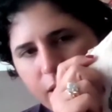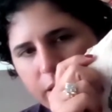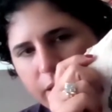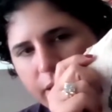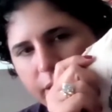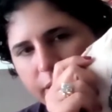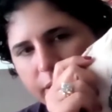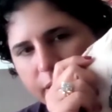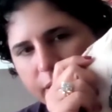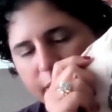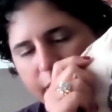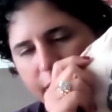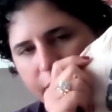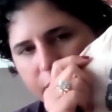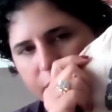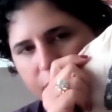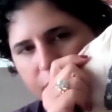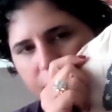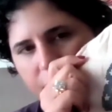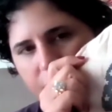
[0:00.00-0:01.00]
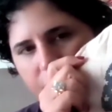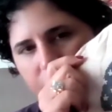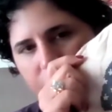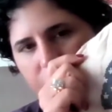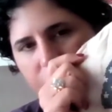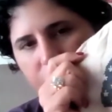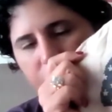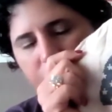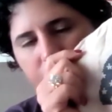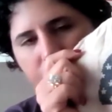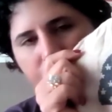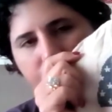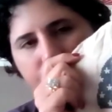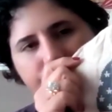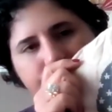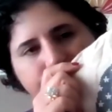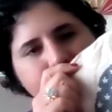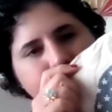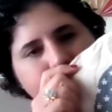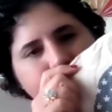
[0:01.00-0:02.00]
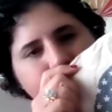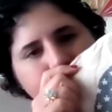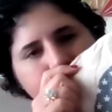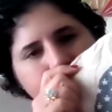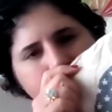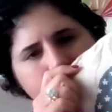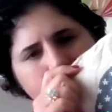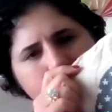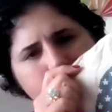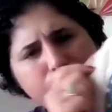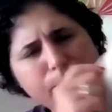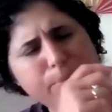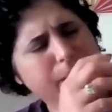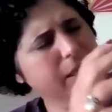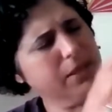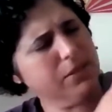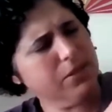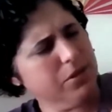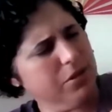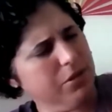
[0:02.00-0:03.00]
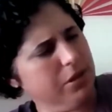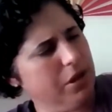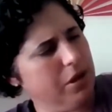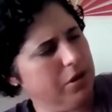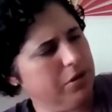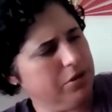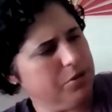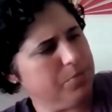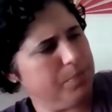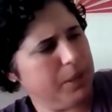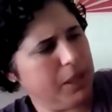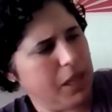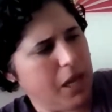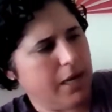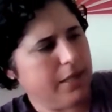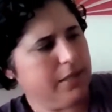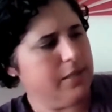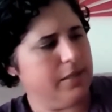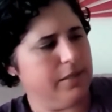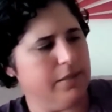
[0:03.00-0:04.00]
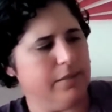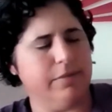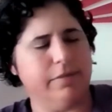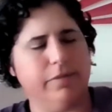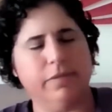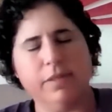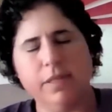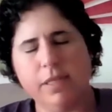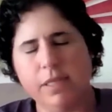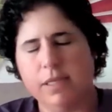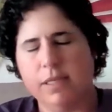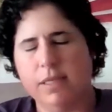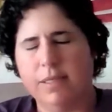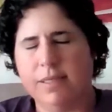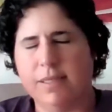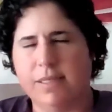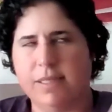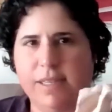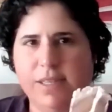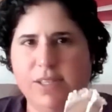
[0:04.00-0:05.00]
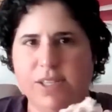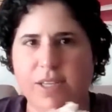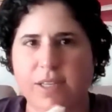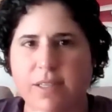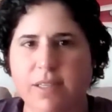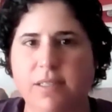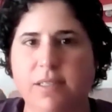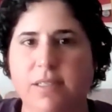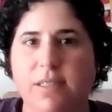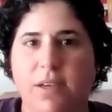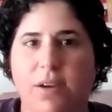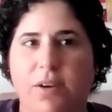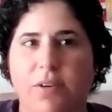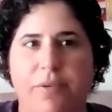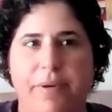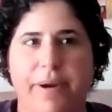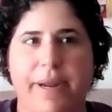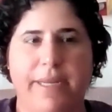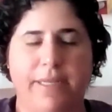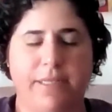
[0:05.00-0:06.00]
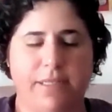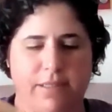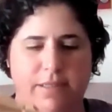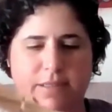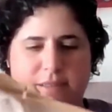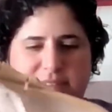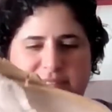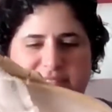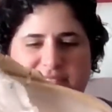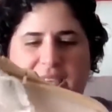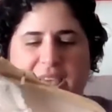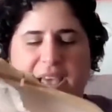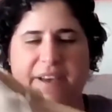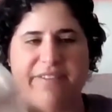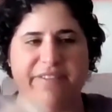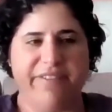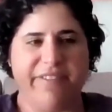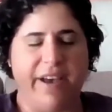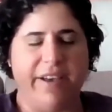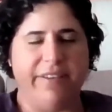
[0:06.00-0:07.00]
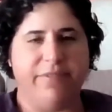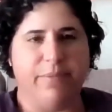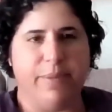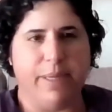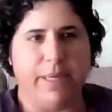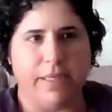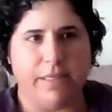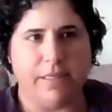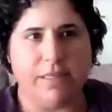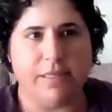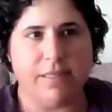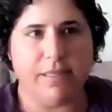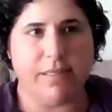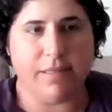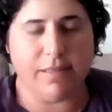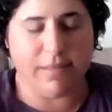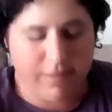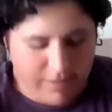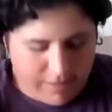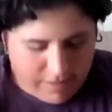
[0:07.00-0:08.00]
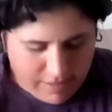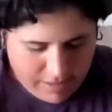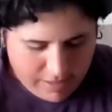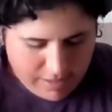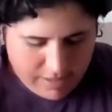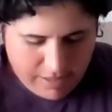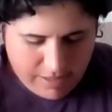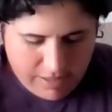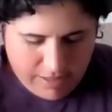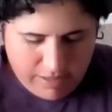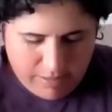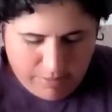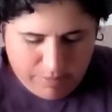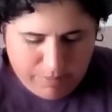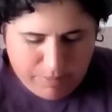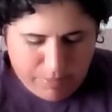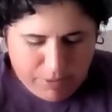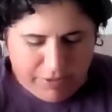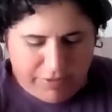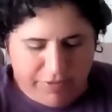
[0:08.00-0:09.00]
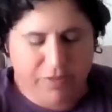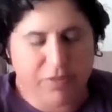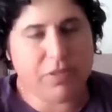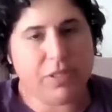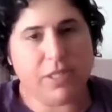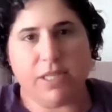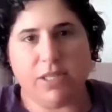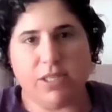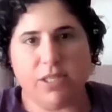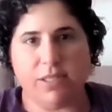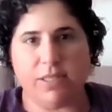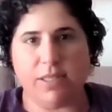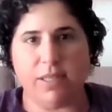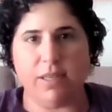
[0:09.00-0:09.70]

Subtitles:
in the center. This is a good, because there are large blocks of stitching, this is a great, if I have 5 minutes, put a few stitches